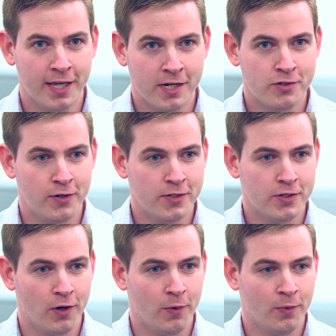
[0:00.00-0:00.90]
the industry,
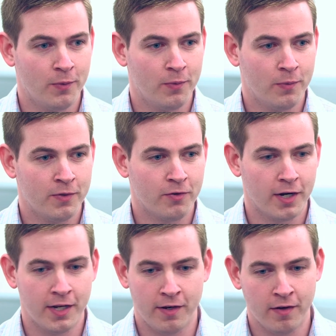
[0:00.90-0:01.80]
so we
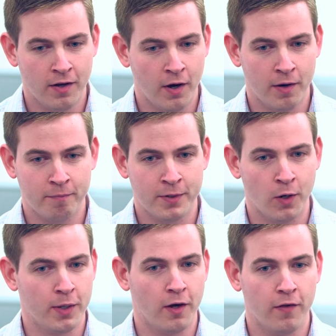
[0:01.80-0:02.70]
started
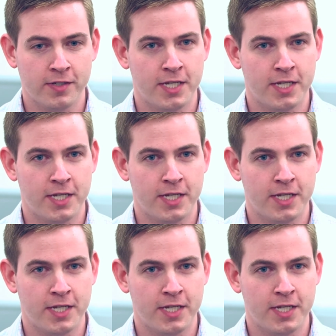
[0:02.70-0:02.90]
going to all these